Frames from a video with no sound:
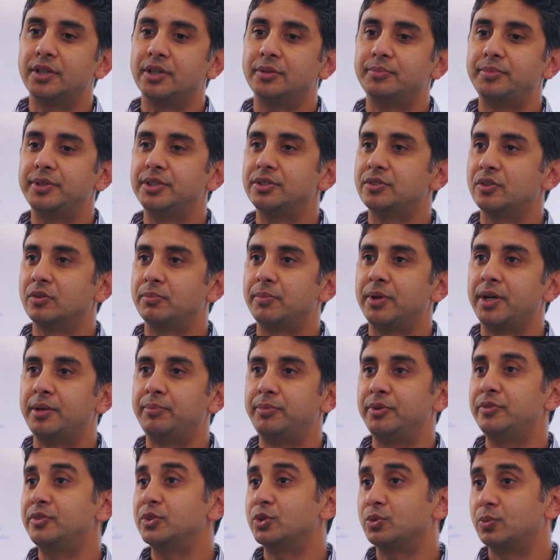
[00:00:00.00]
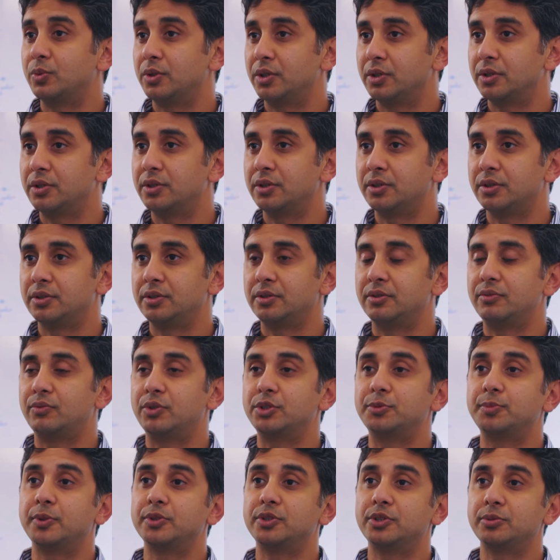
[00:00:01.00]
based on my previous work on
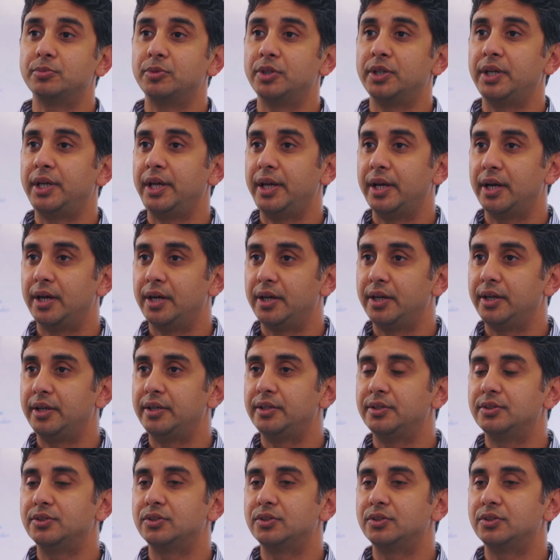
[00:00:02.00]
responsible AI.